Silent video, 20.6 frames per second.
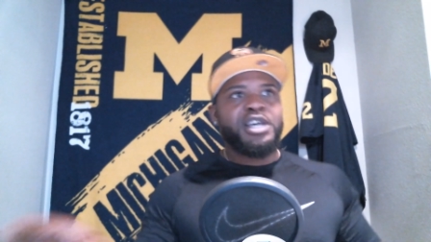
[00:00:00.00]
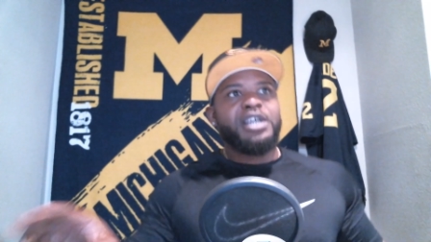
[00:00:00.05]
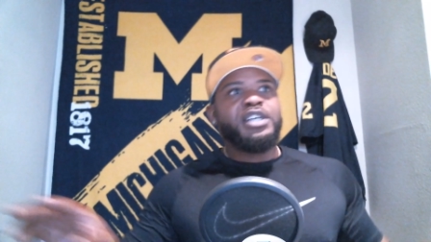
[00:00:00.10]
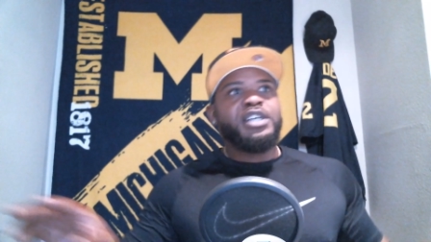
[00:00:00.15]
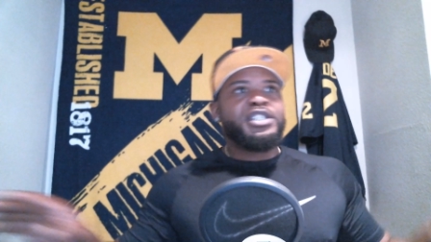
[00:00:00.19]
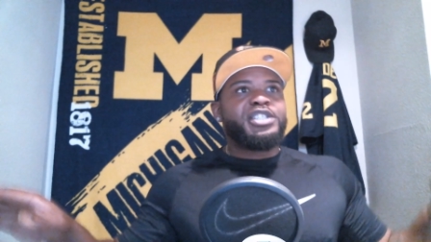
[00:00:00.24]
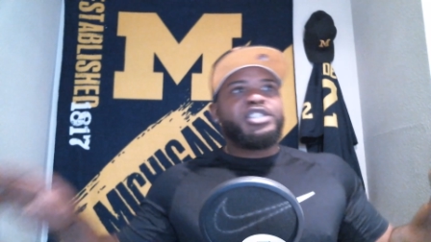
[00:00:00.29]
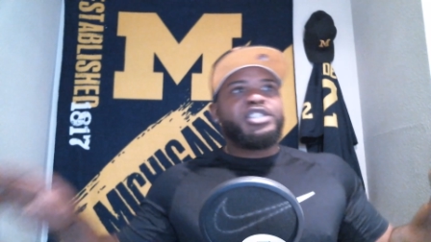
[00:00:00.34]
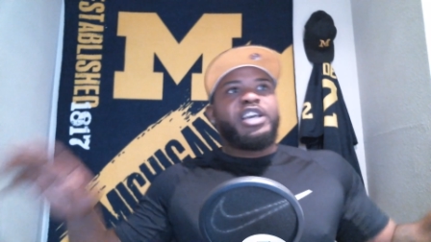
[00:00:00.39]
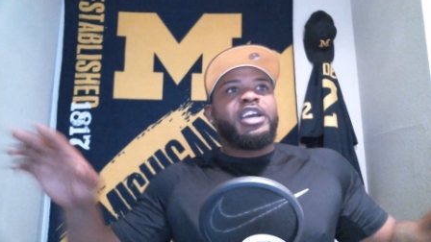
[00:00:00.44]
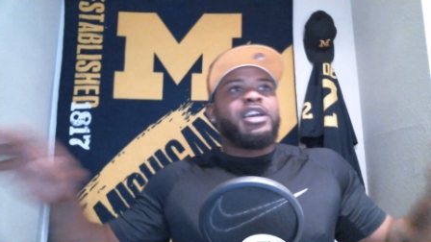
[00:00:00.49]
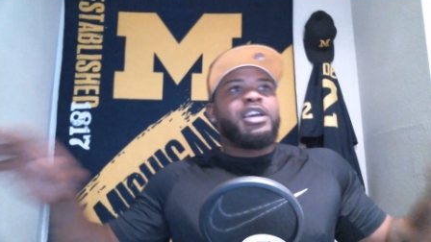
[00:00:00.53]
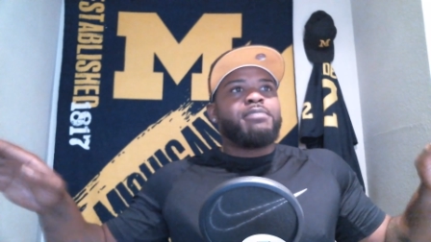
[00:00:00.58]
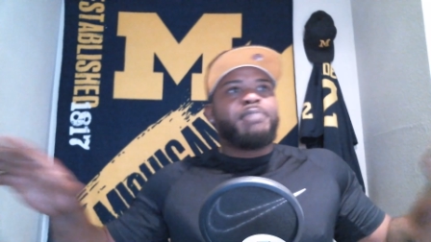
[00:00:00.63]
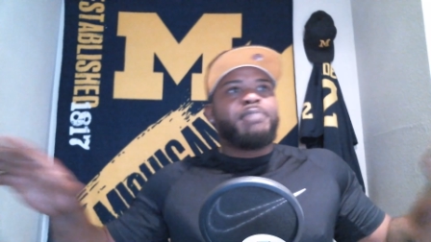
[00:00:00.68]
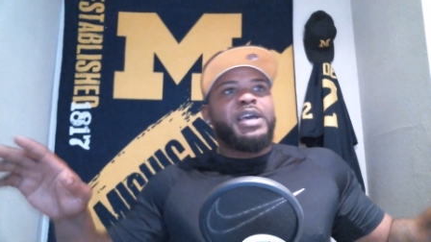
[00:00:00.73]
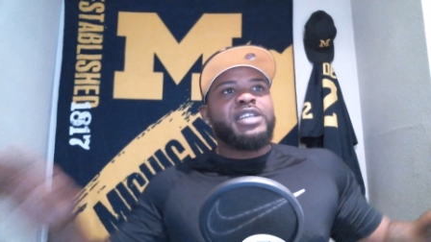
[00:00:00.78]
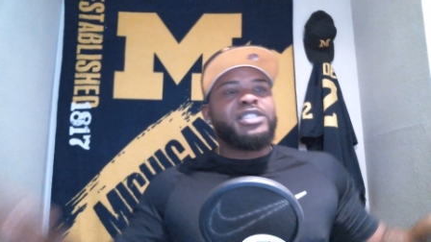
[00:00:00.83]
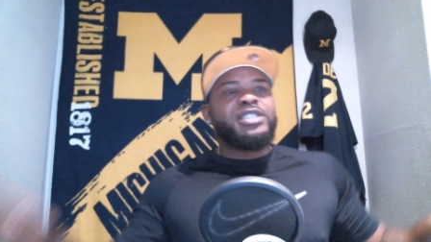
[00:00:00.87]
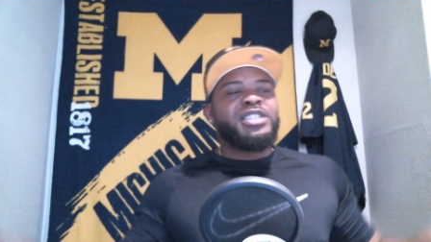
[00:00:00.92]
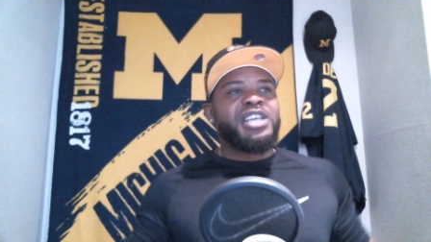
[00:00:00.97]
second
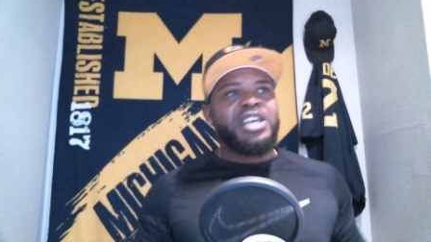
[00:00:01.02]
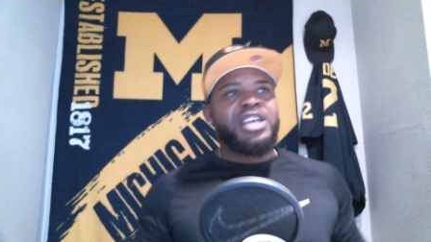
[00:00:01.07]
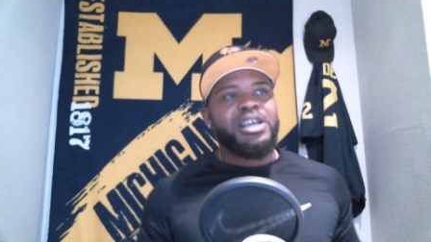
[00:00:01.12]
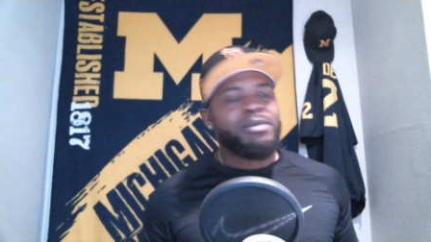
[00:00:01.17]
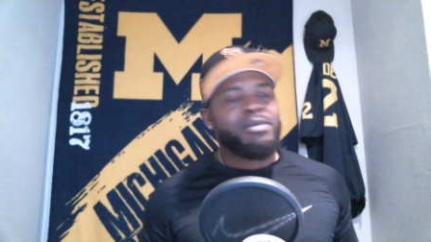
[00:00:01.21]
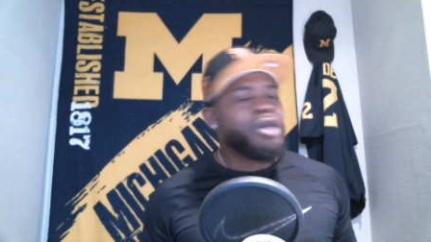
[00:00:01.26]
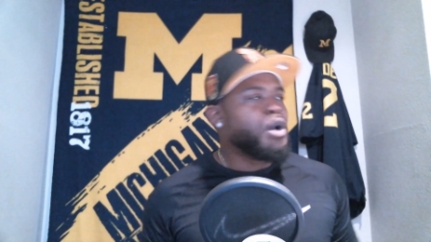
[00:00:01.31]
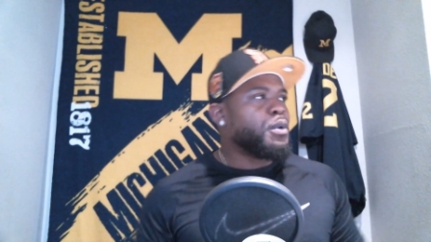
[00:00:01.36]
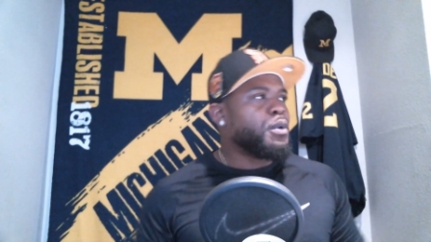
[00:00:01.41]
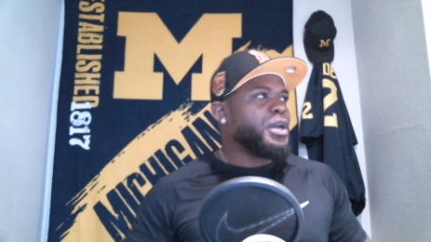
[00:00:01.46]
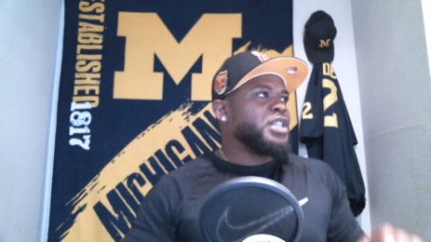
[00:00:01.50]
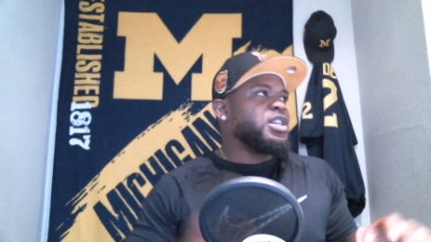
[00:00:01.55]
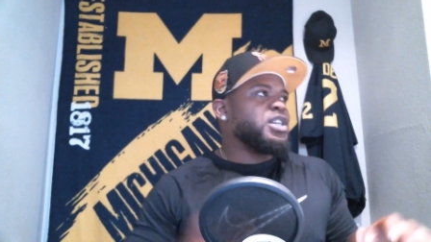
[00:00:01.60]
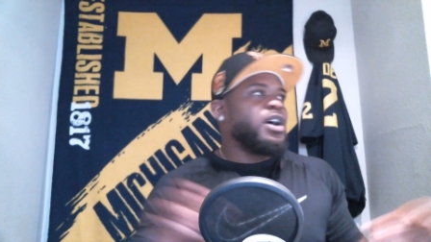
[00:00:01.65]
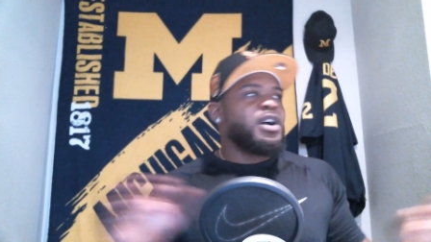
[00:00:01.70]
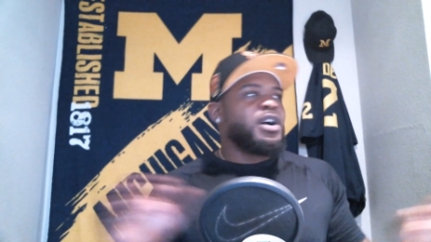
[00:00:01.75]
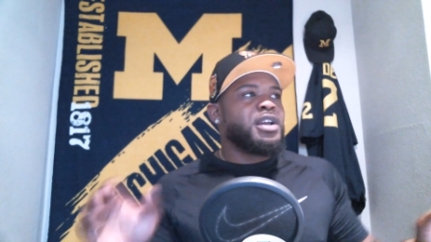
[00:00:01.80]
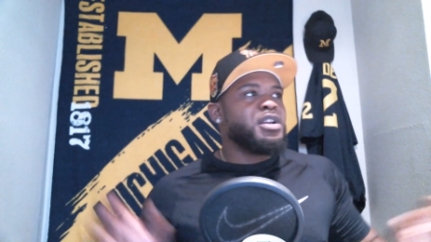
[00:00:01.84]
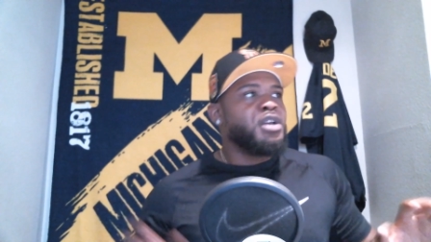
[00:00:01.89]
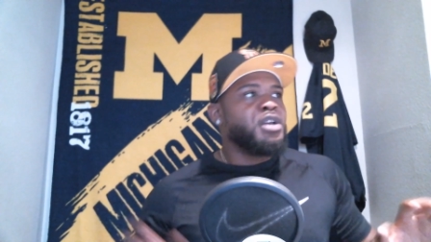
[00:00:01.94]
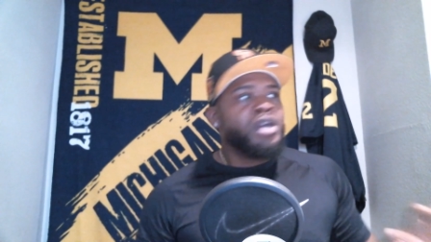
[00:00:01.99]
best team. We
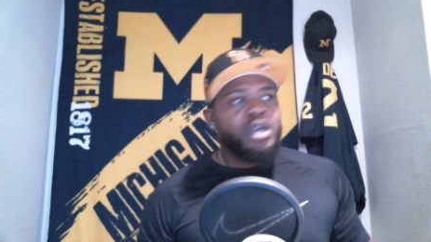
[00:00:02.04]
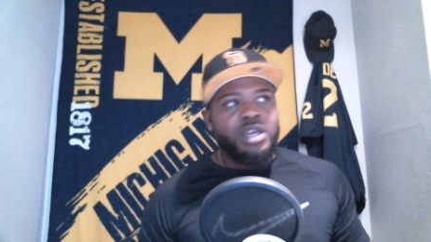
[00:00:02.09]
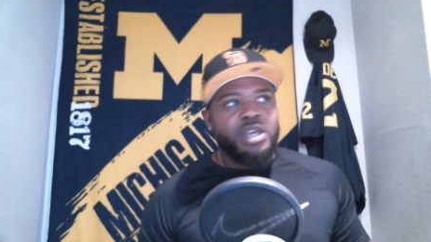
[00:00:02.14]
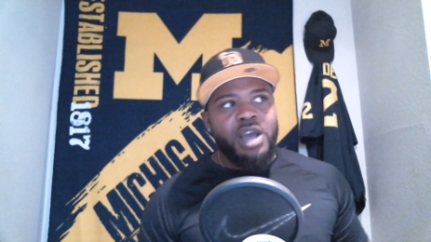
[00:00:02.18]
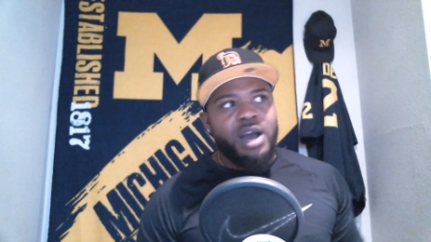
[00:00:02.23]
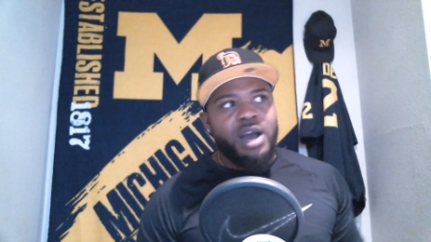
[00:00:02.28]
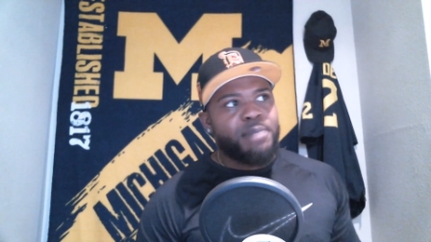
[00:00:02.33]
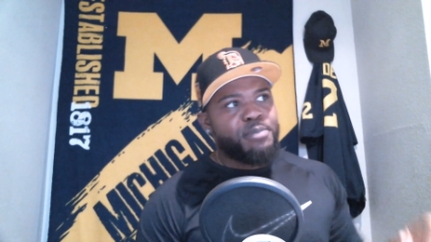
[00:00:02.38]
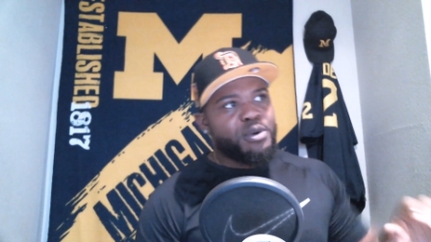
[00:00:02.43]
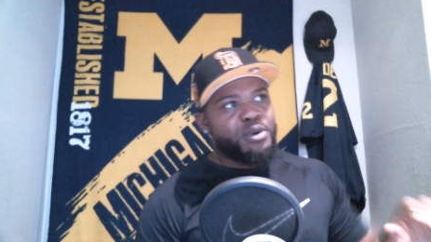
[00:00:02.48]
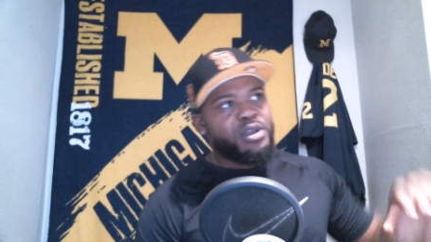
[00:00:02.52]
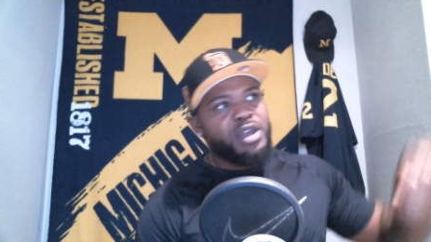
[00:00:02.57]
talking to y'all.